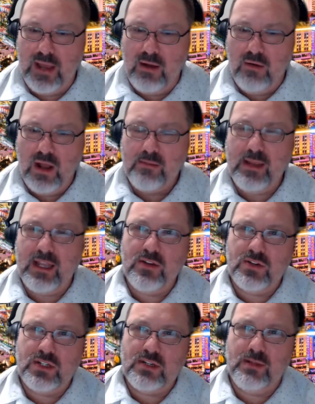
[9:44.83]
Power Automate
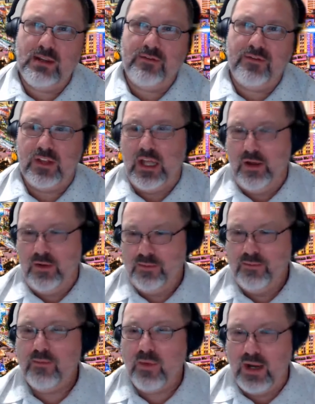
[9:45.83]
used to be
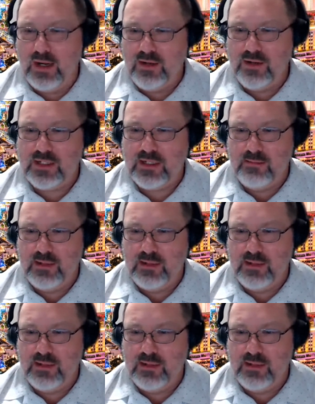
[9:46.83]
Flow, right? Used to